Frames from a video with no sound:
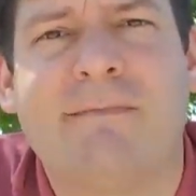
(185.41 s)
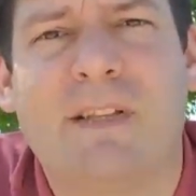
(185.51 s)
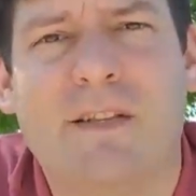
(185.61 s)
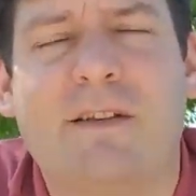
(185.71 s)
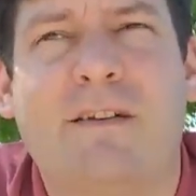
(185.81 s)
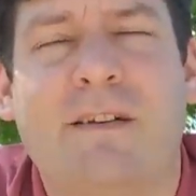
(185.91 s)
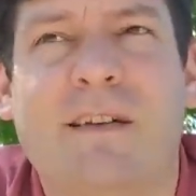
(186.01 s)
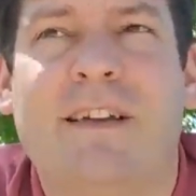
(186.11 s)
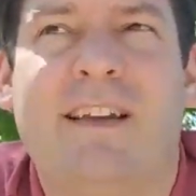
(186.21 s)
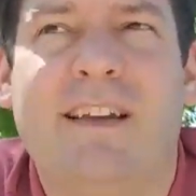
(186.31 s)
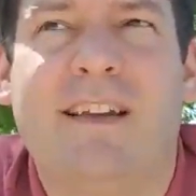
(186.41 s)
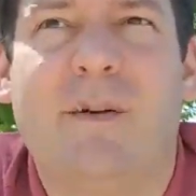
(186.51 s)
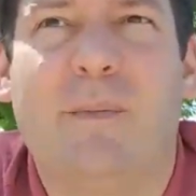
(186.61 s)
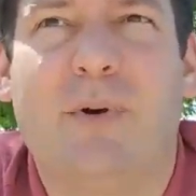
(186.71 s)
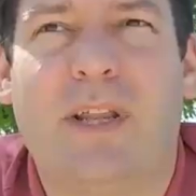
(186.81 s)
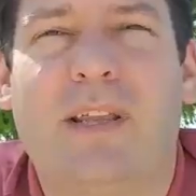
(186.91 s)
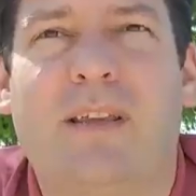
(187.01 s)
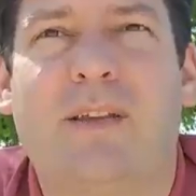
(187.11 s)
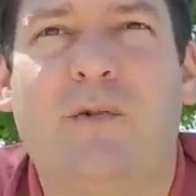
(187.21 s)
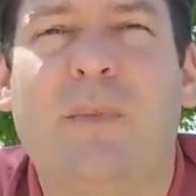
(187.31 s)
It's a pretty
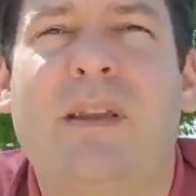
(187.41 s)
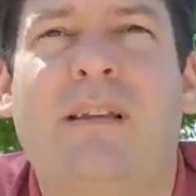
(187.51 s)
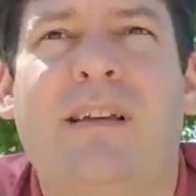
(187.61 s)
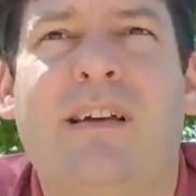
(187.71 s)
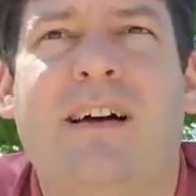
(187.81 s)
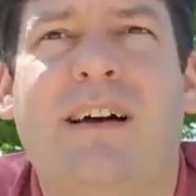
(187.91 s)
human